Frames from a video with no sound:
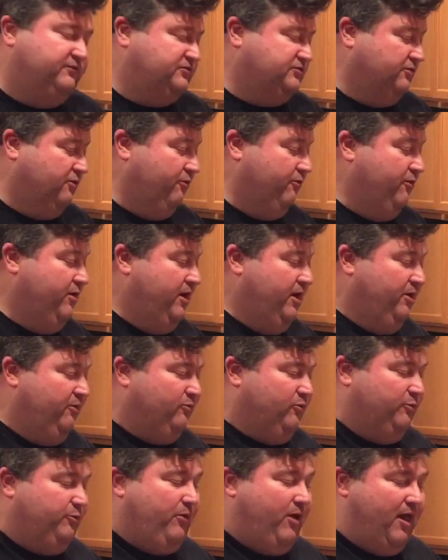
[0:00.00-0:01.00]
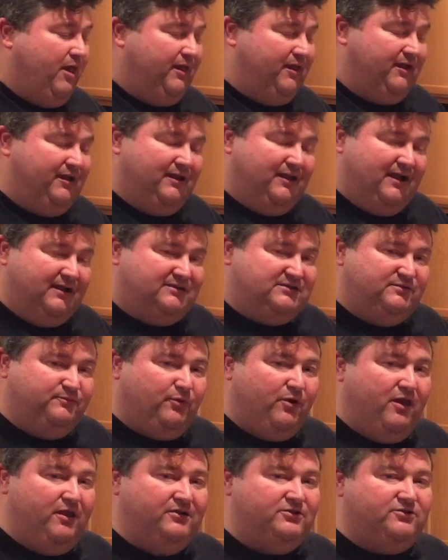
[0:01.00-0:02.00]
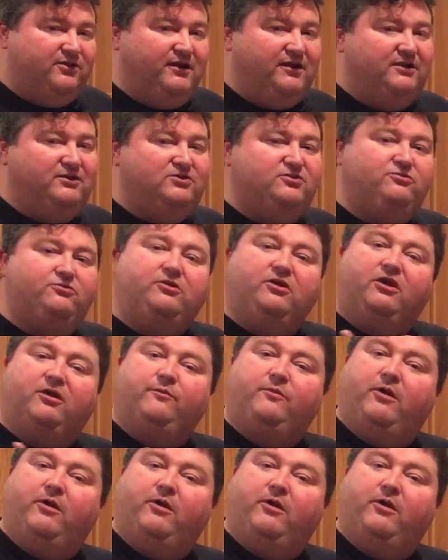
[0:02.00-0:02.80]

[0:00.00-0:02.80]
So we're probably, like I said, probably drinking it too young,